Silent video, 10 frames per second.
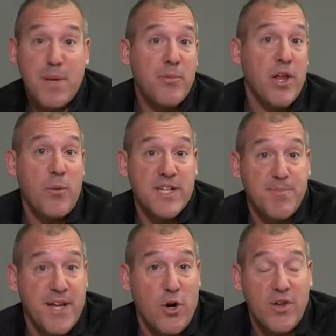people that want to
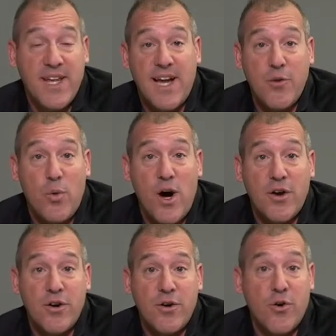spend all day on the
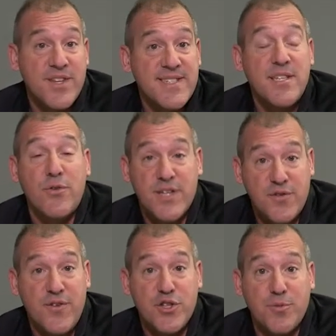water or the
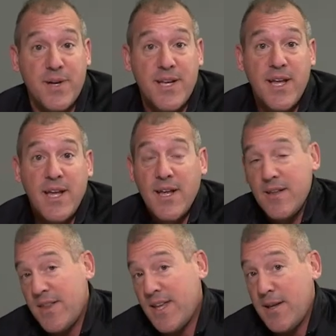serious fishermen.
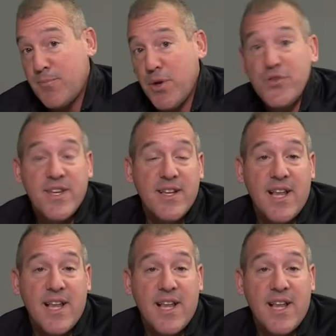The built-in